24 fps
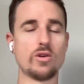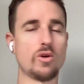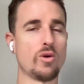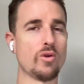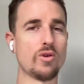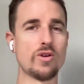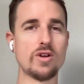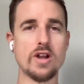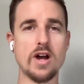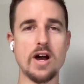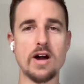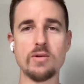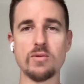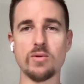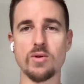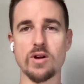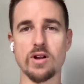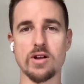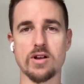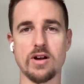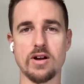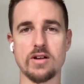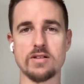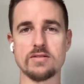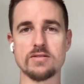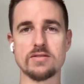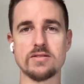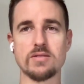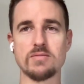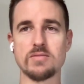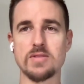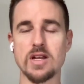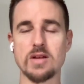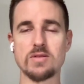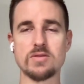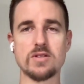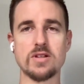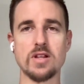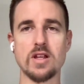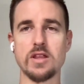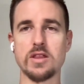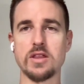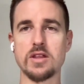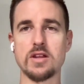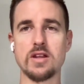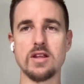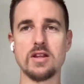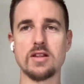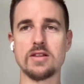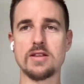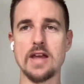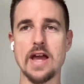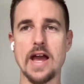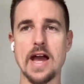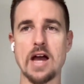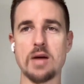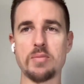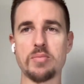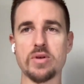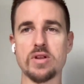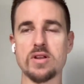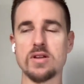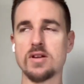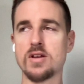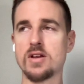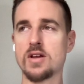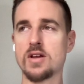or not work on. Sometimes nothing needed to happen.